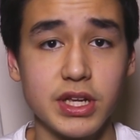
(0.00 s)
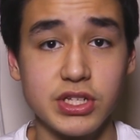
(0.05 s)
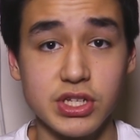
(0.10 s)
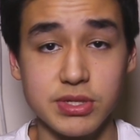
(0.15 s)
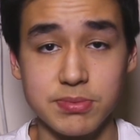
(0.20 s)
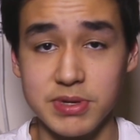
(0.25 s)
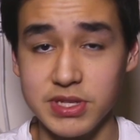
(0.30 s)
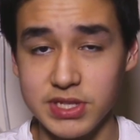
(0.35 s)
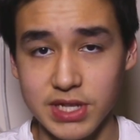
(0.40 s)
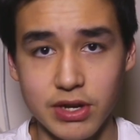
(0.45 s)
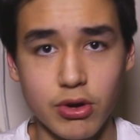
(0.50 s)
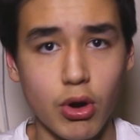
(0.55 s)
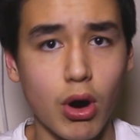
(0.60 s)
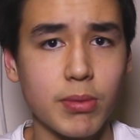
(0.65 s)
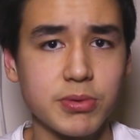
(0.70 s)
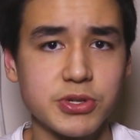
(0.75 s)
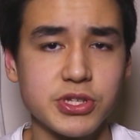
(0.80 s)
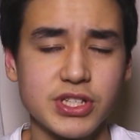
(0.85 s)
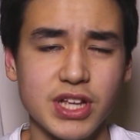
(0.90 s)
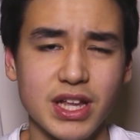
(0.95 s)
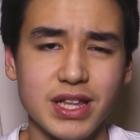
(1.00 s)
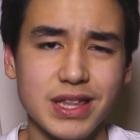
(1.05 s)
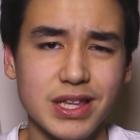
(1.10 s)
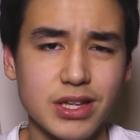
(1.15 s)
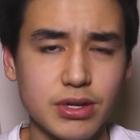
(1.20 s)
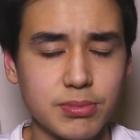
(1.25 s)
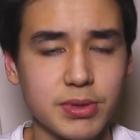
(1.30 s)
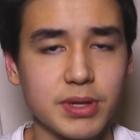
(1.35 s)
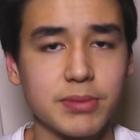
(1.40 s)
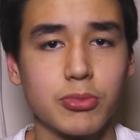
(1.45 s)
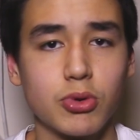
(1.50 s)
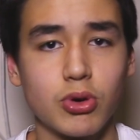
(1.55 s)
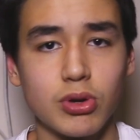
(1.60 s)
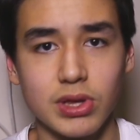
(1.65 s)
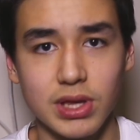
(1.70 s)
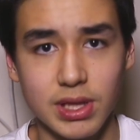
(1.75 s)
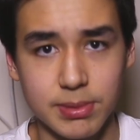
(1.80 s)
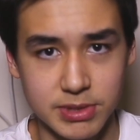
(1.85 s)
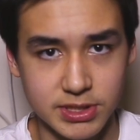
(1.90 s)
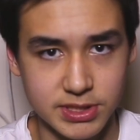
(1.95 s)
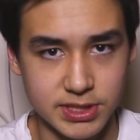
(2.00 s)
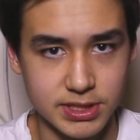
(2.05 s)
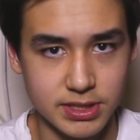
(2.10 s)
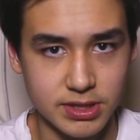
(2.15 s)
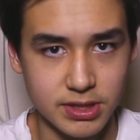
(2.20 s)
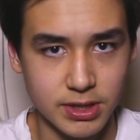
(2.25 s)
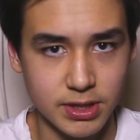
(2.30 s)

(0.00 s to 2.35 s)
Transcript: It just means that your options are a little bit more limited.